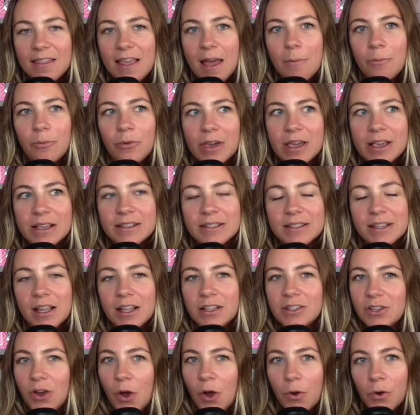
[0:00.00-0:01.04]
that brings a
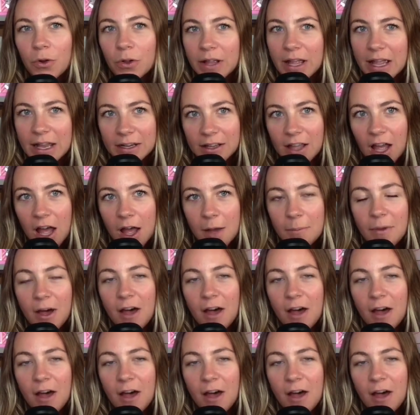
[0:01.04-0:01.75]
total income